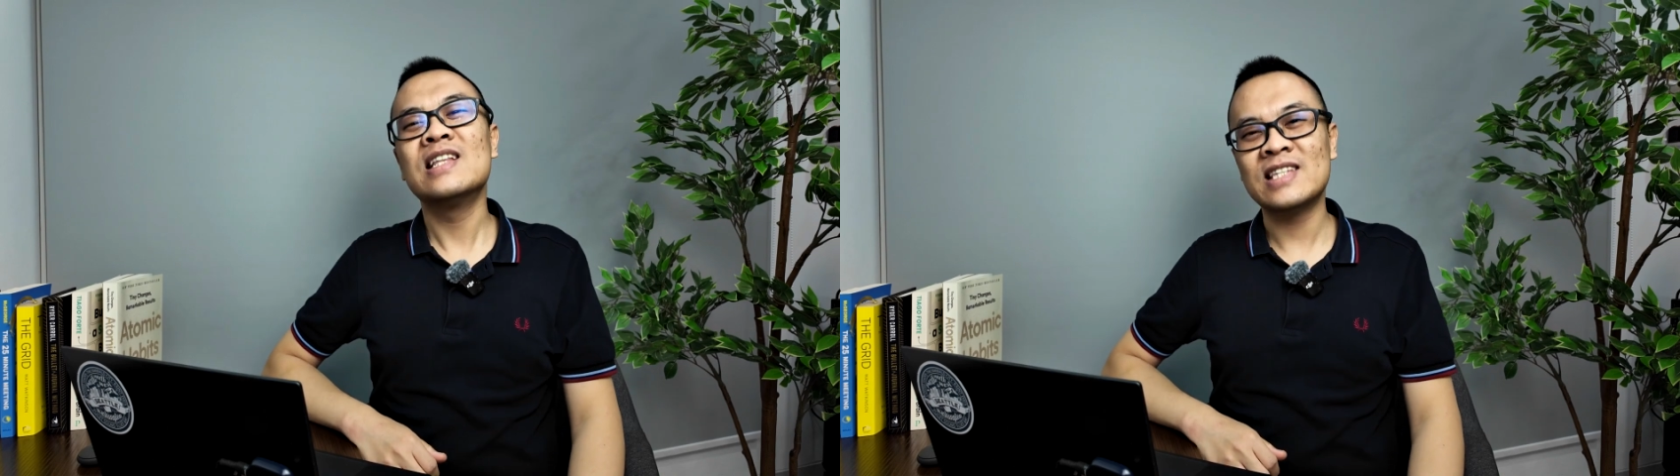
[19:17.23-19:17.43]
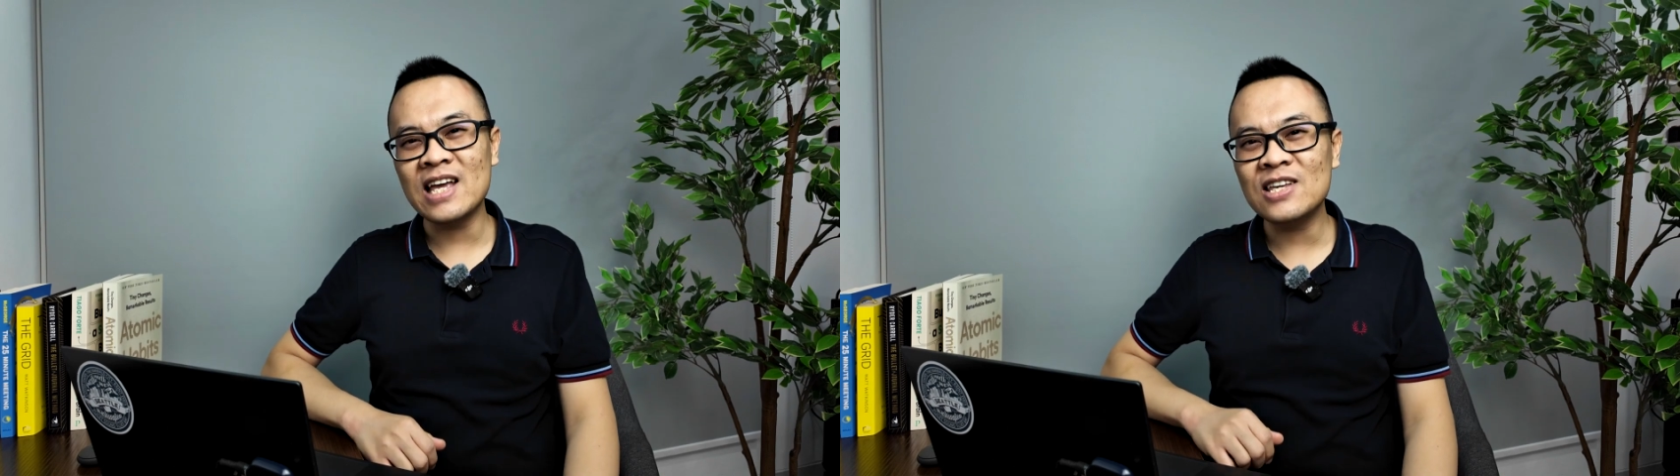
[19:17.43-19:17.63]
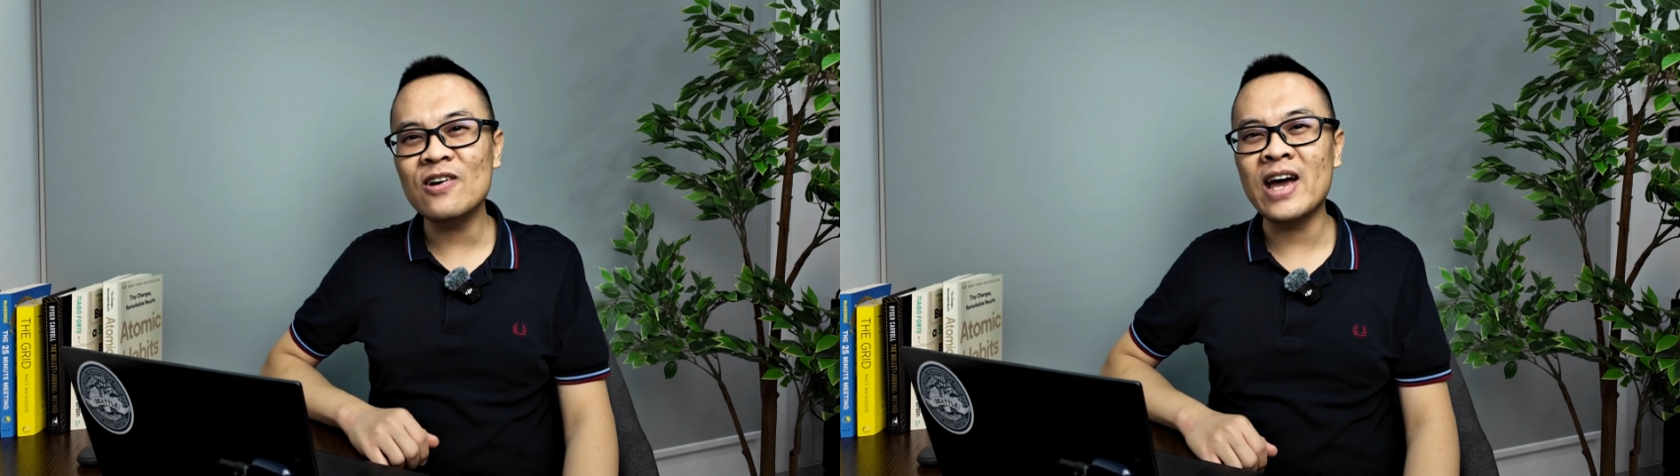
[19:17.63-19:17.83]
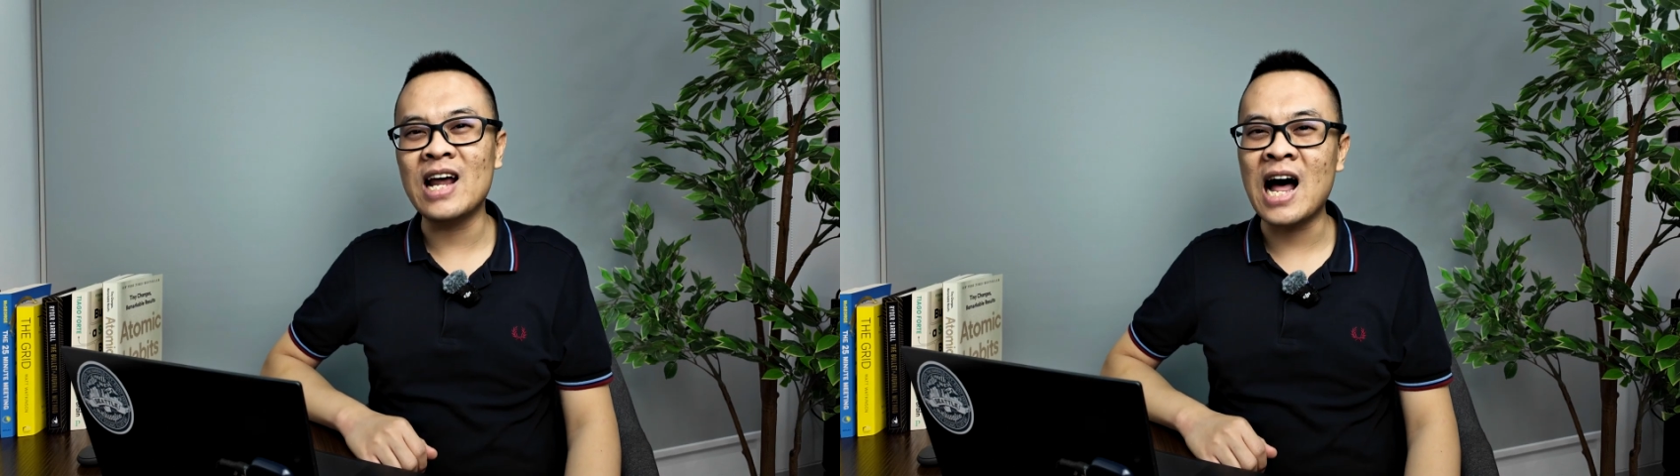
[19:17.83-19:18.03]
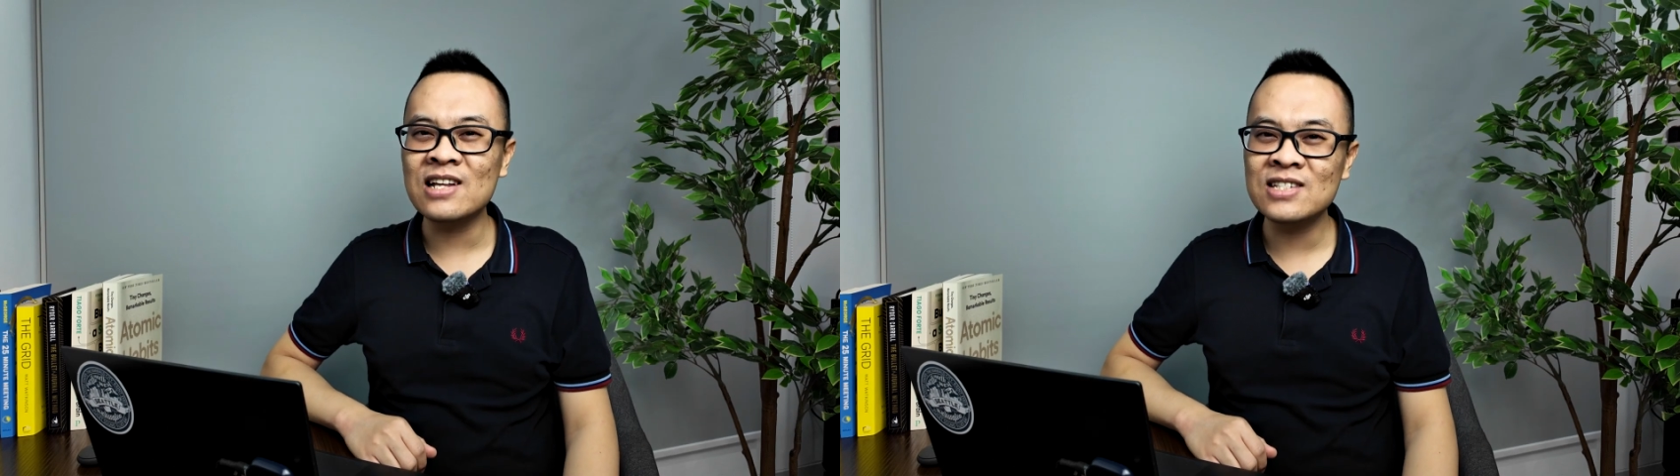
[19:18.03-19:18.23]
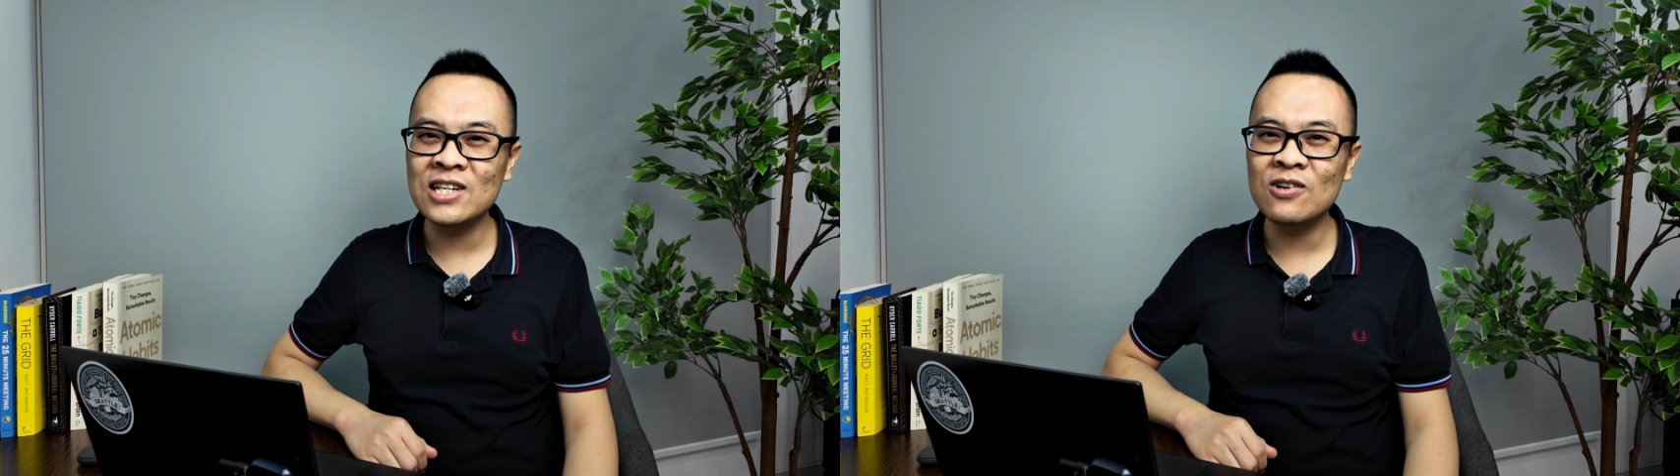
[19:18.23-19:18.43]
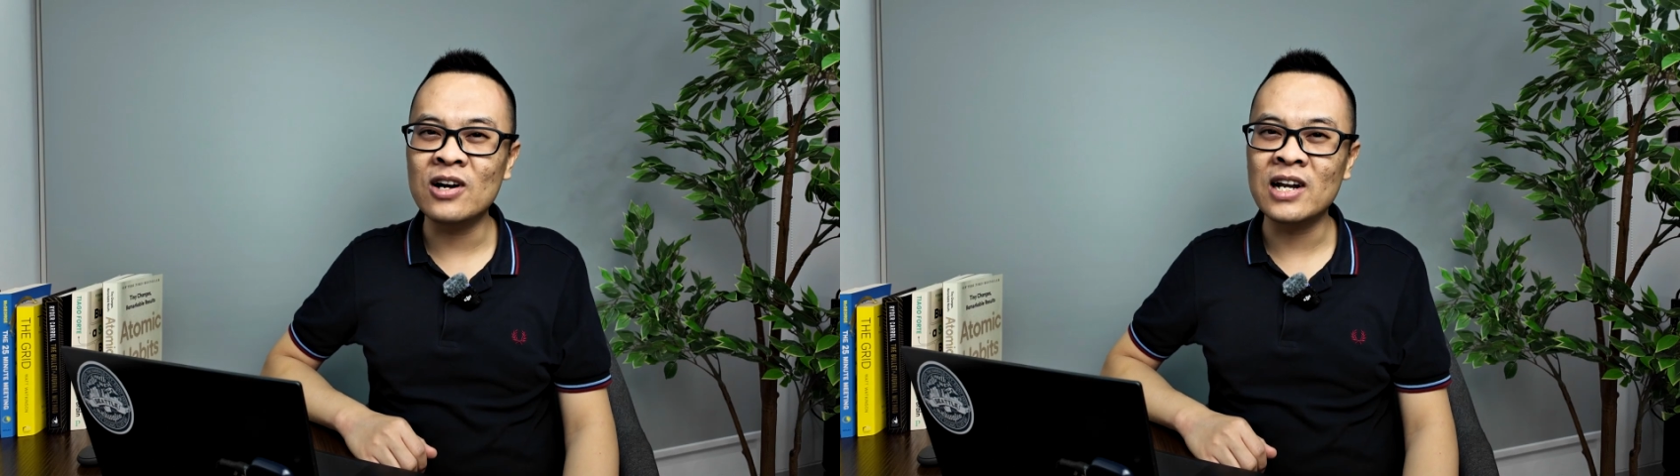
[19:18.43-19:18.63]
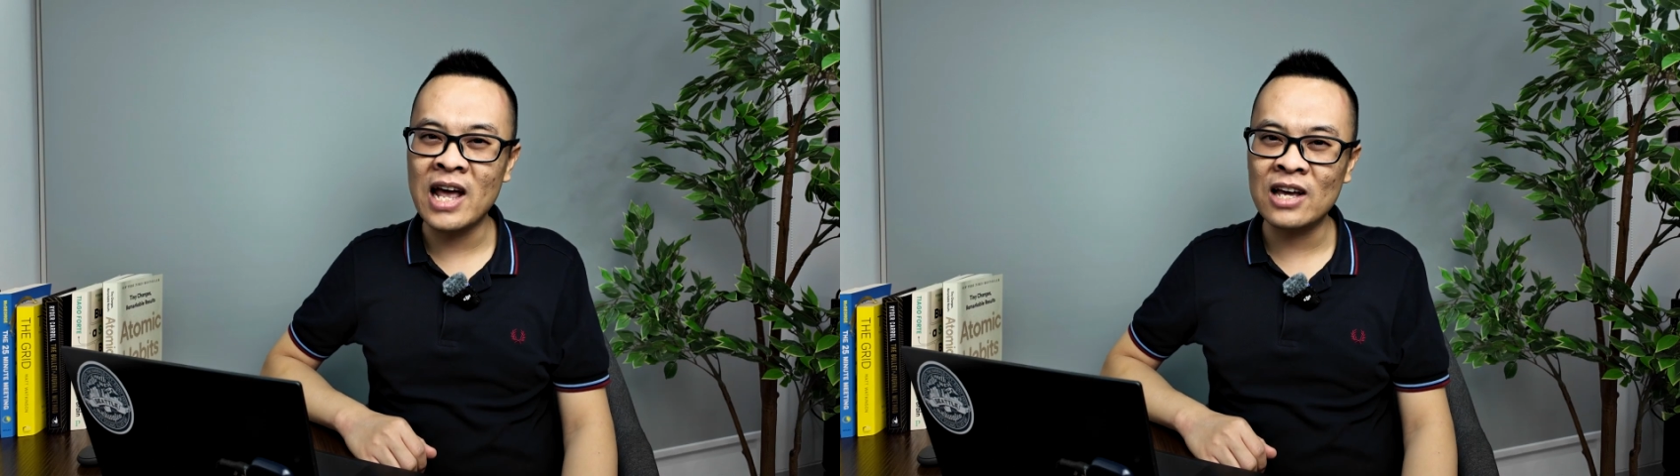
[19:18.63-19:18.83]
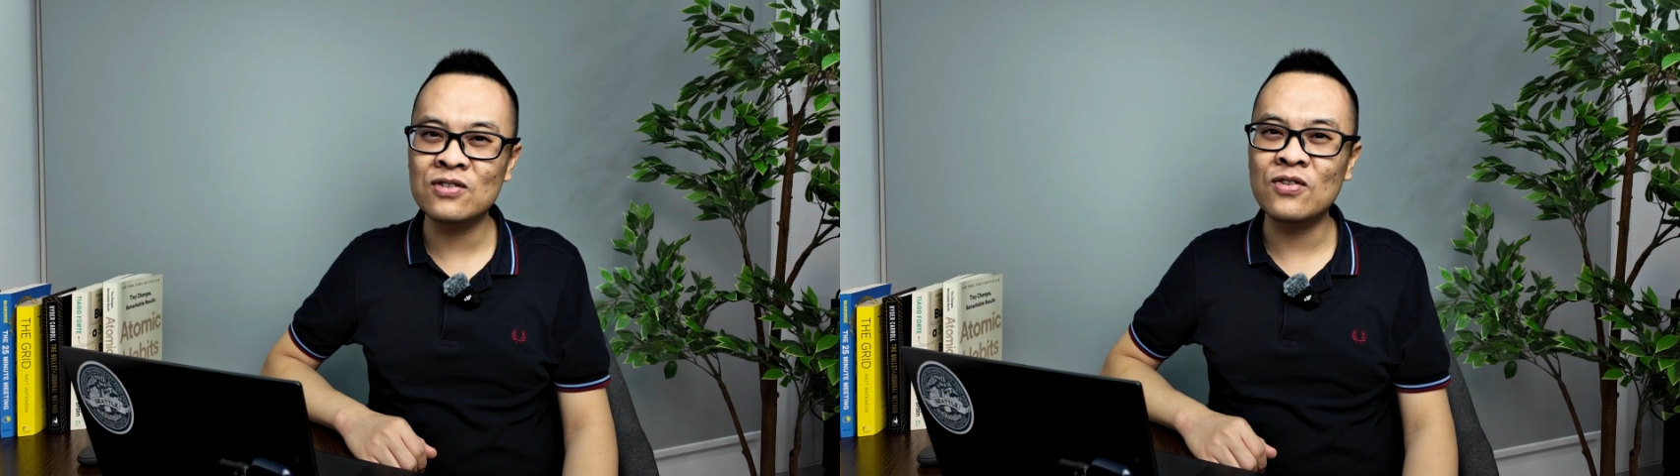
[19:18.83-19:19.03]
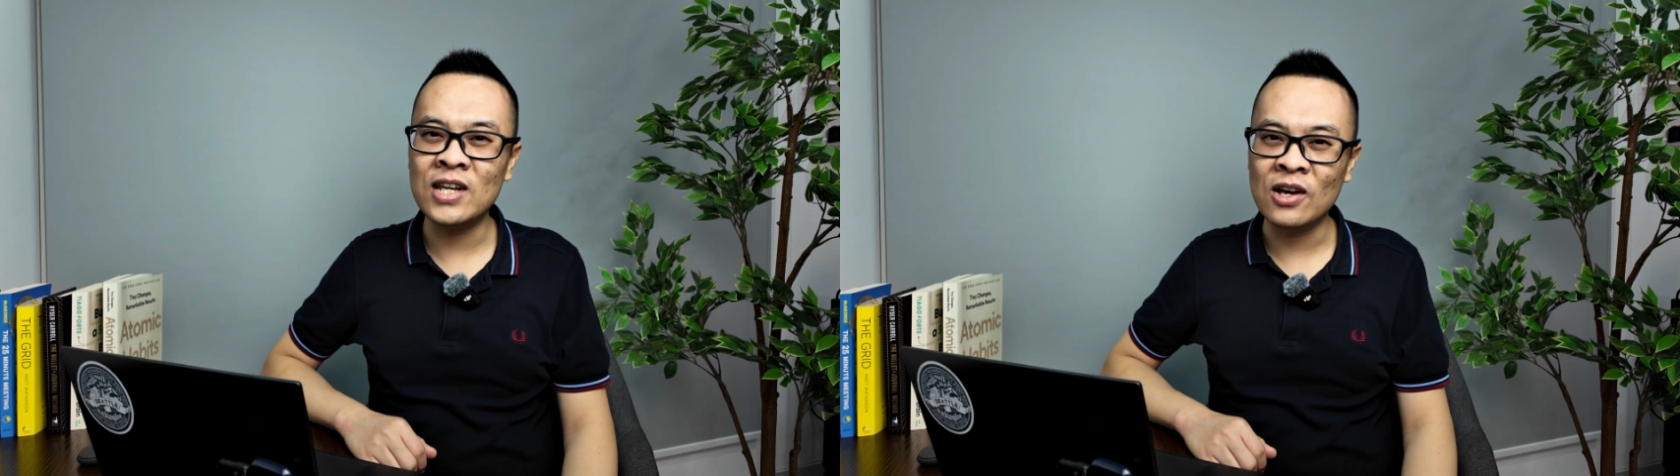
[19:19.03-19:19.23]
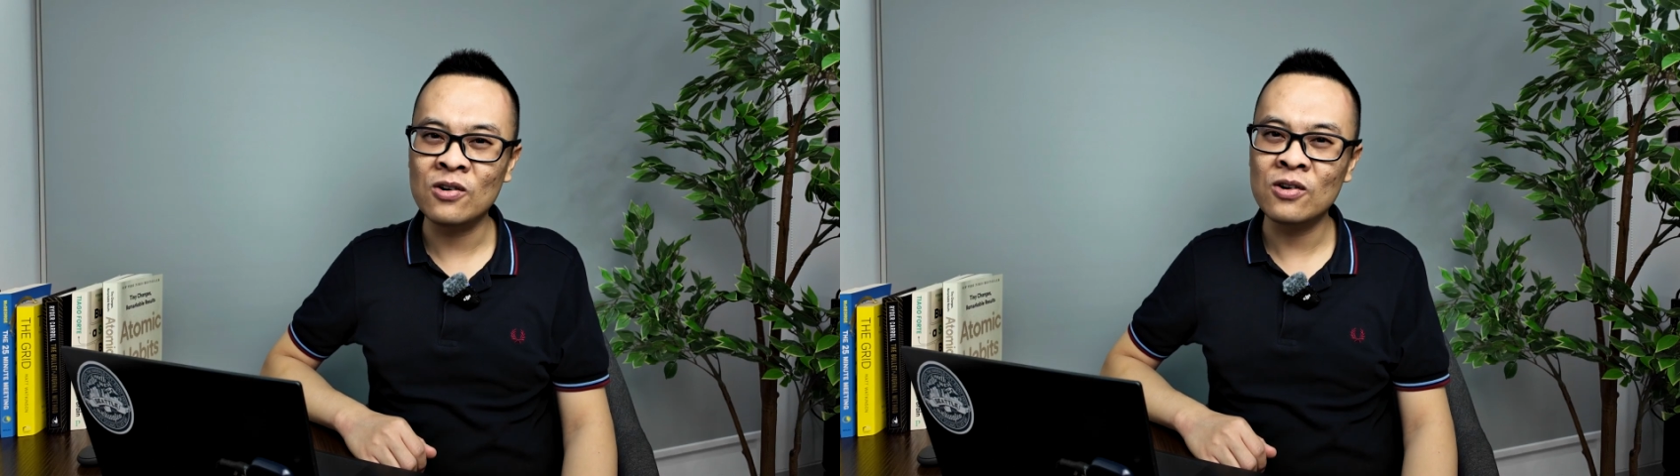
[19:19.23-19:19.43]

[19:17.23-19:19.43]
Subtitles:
Thank you and I'll see you on the next video.